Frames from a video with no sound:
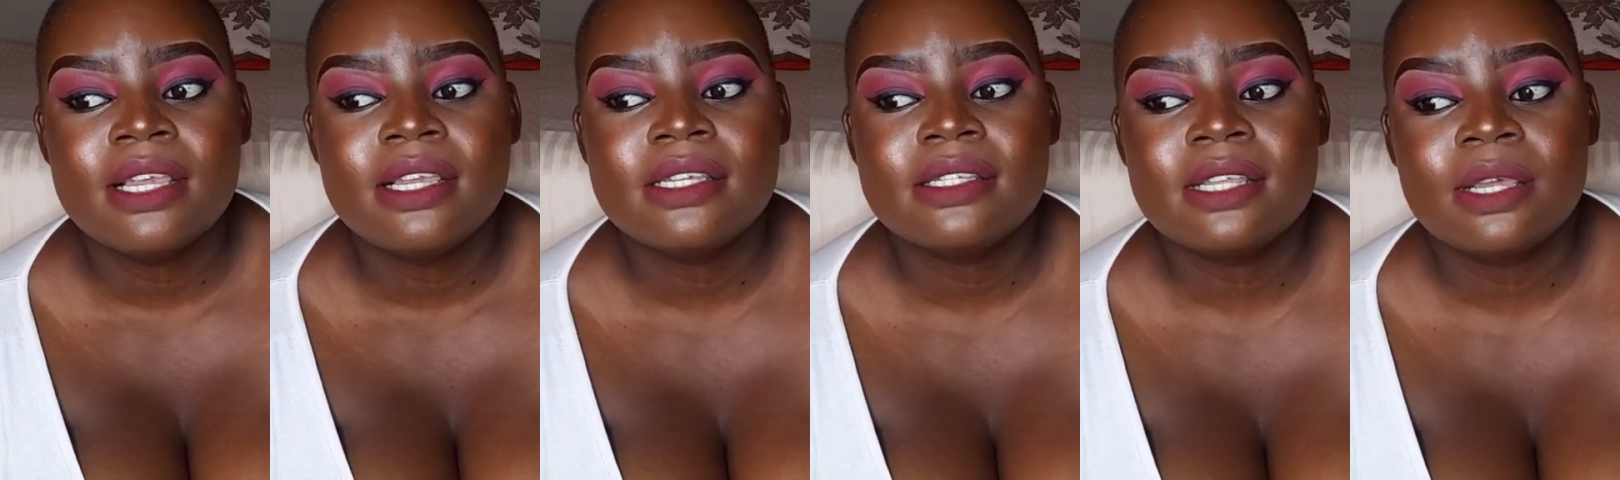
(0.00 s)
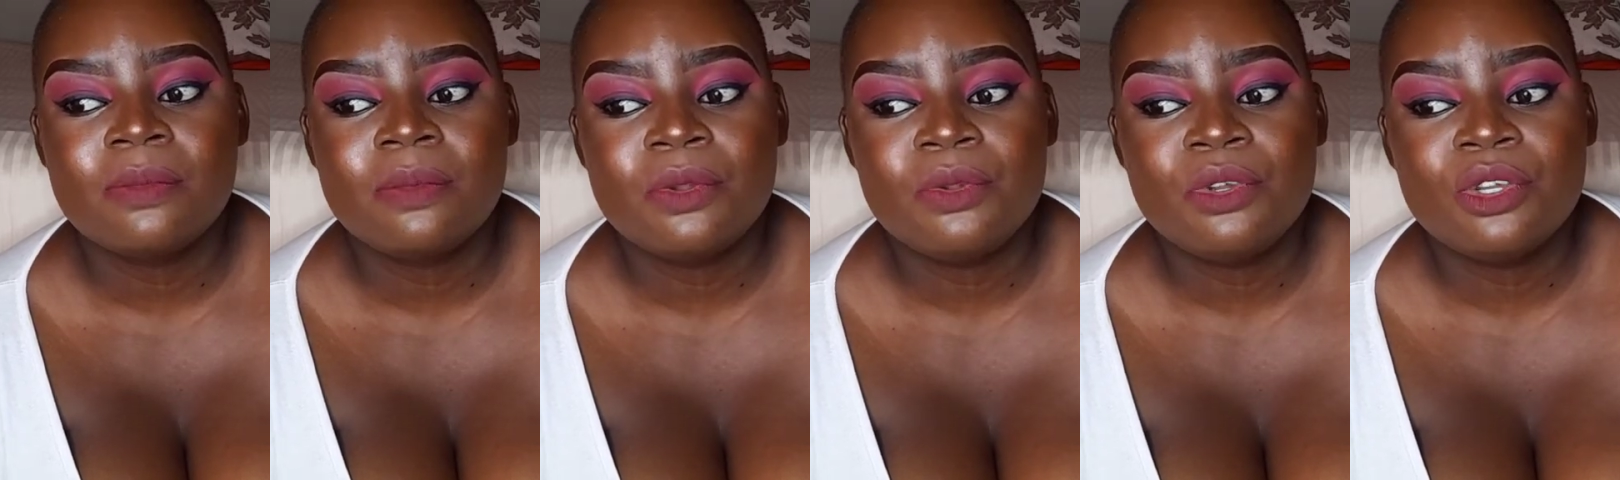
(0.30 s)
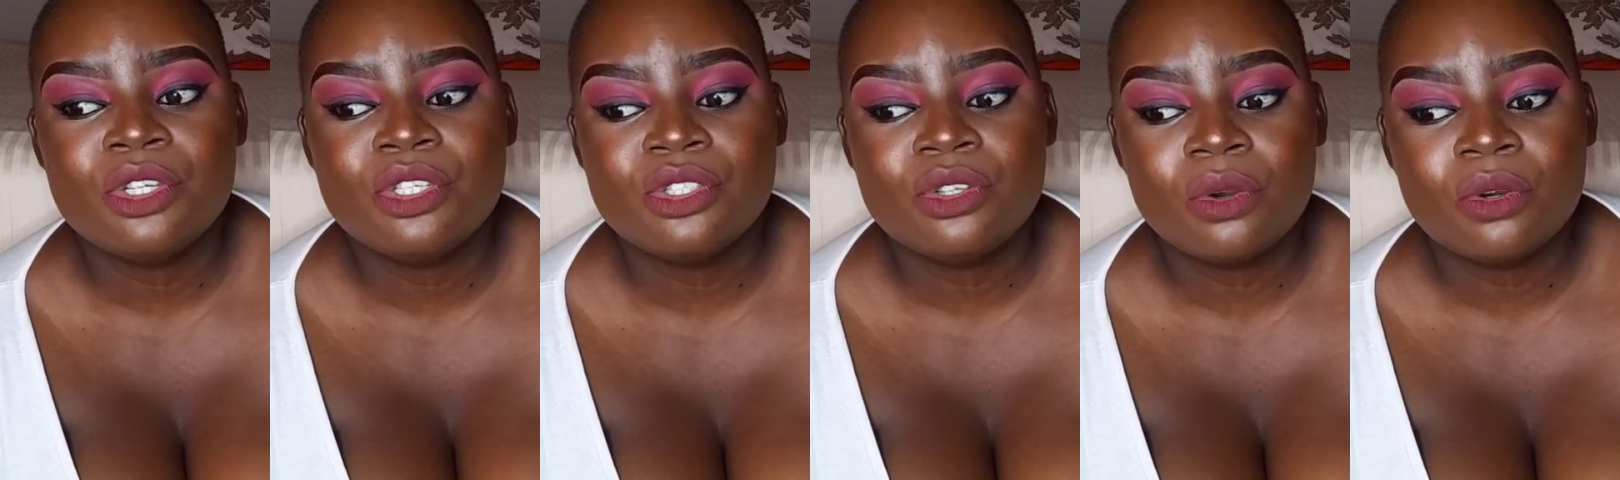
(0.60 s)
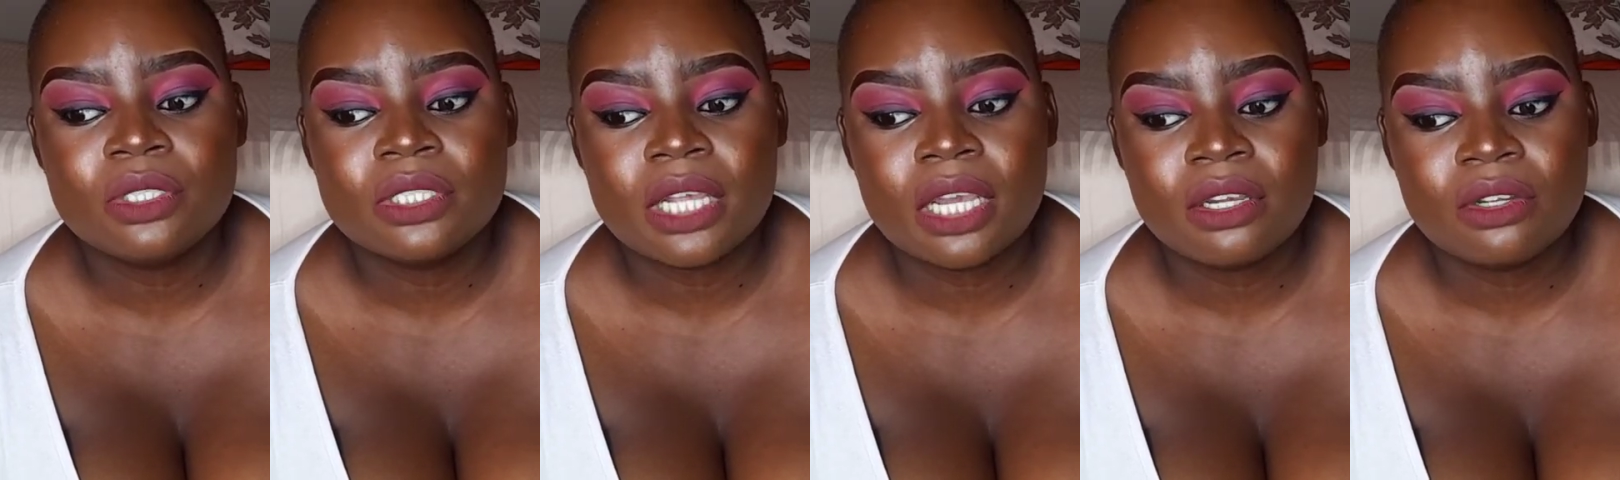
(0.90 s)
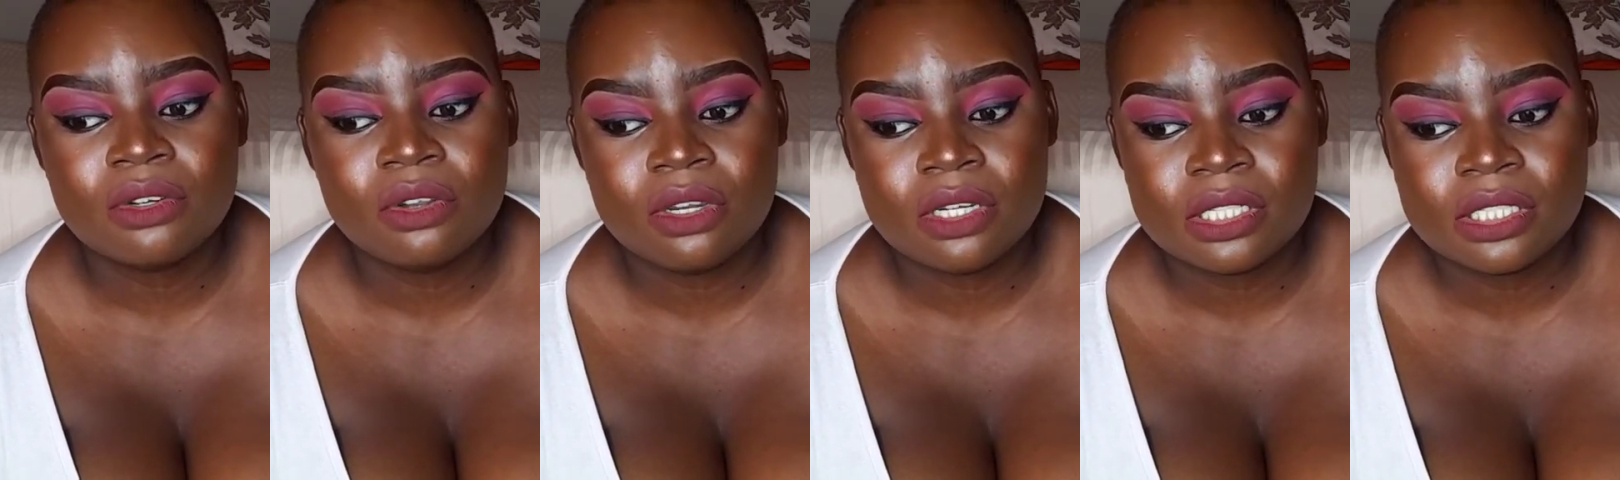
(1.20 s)
is that when you don't
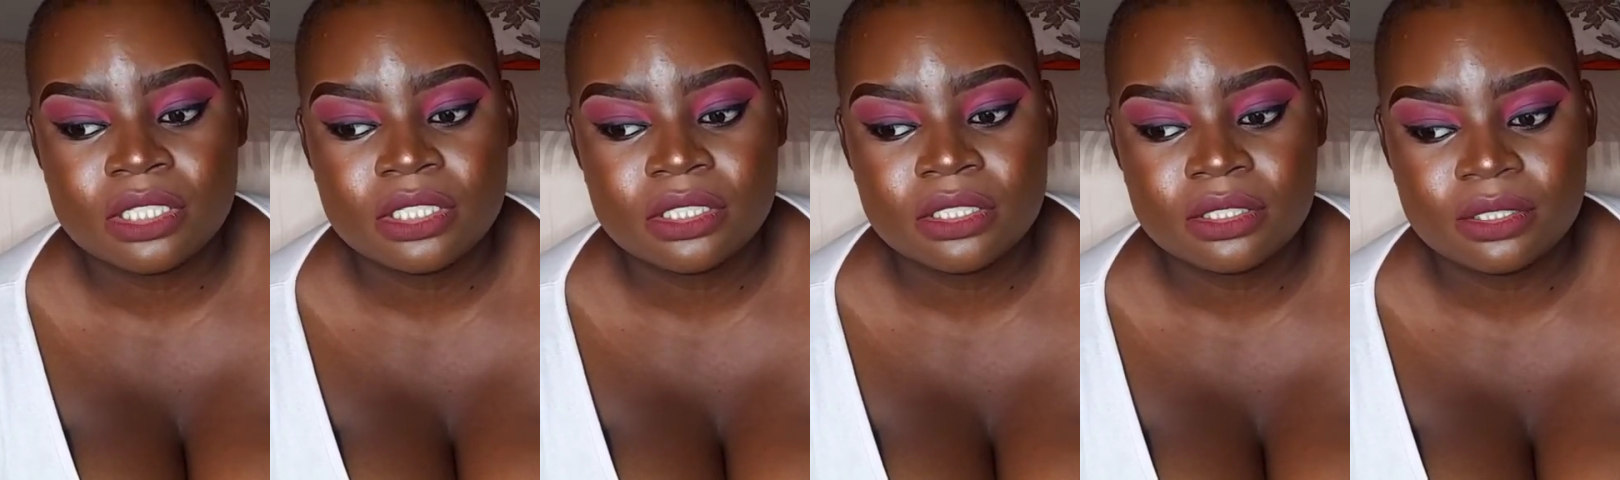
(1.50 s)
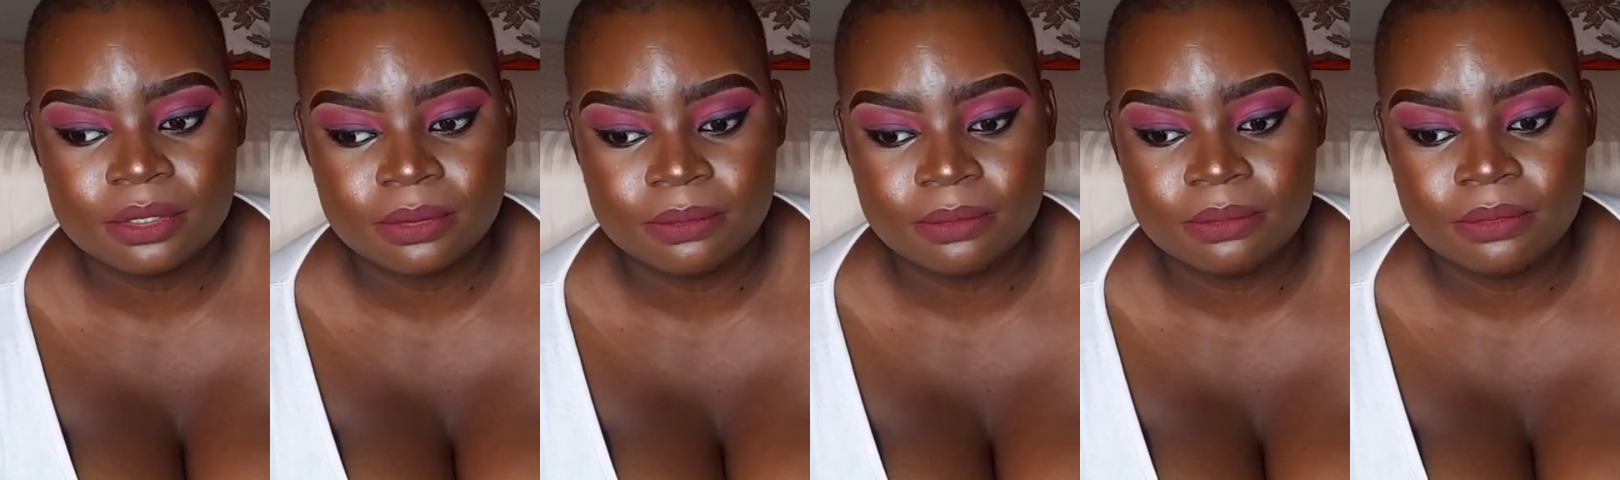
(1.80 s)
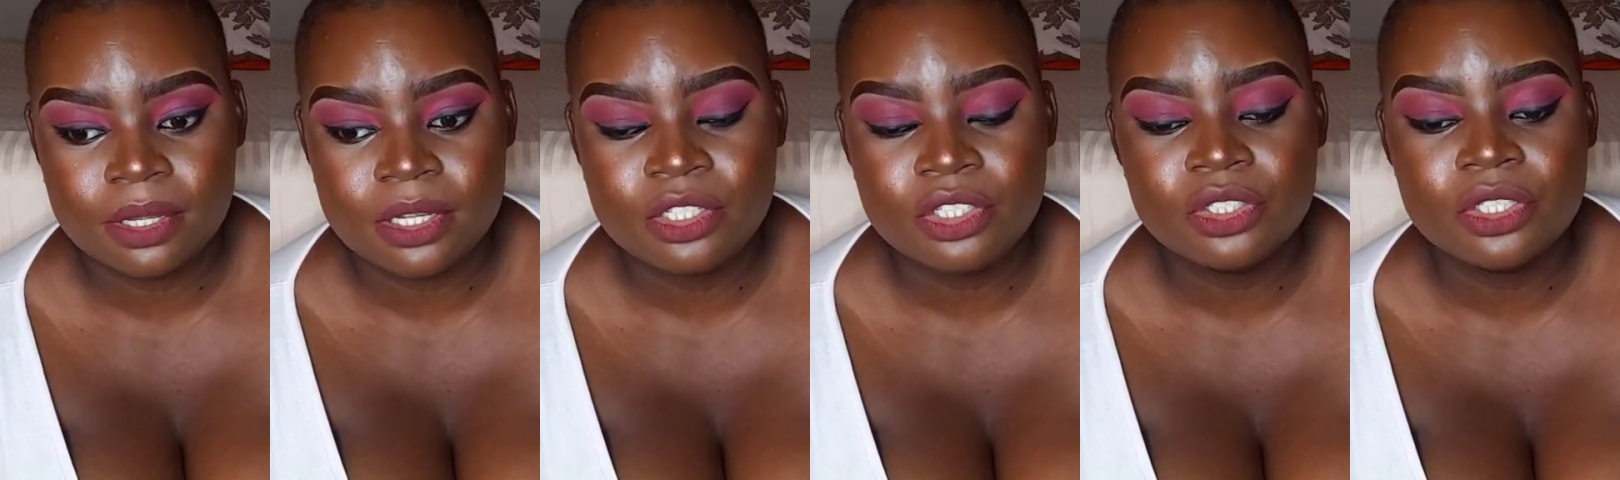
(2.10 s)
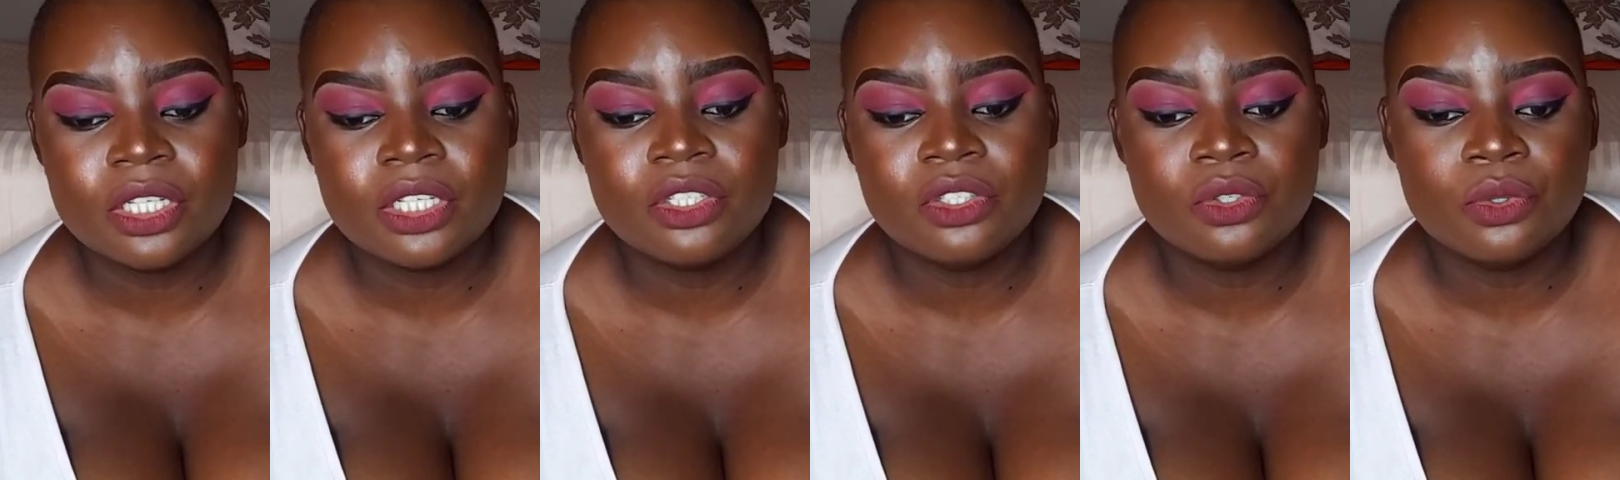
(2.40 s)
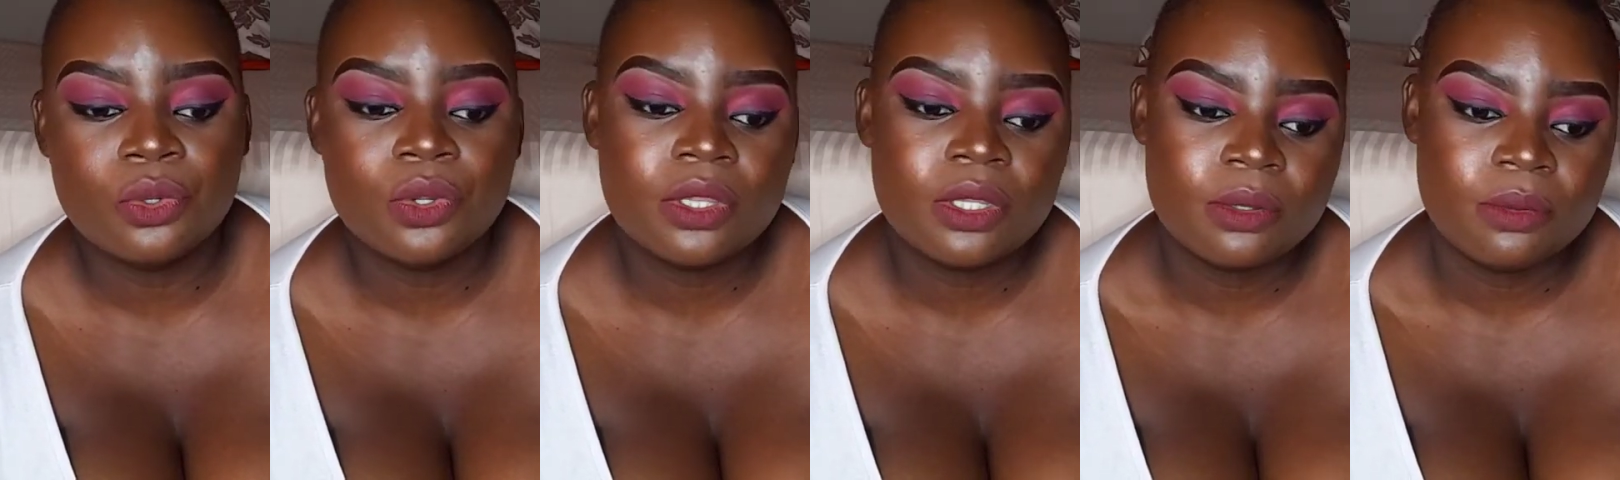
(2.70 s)
acknowledge them and you
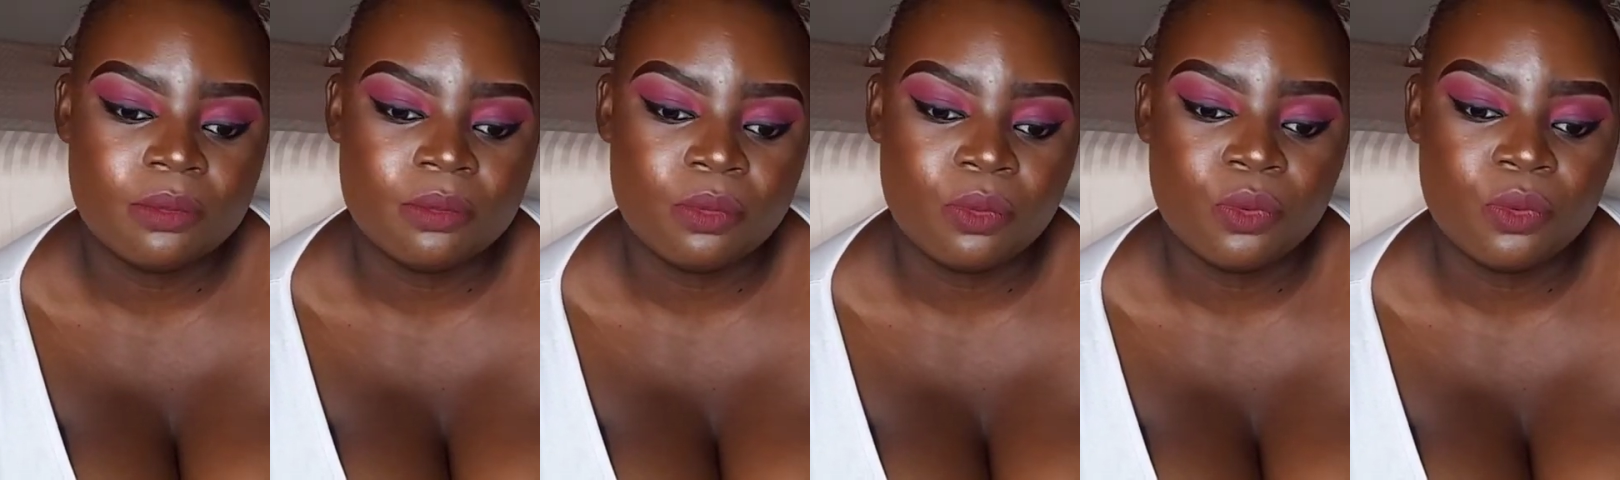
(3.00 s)
ignore them,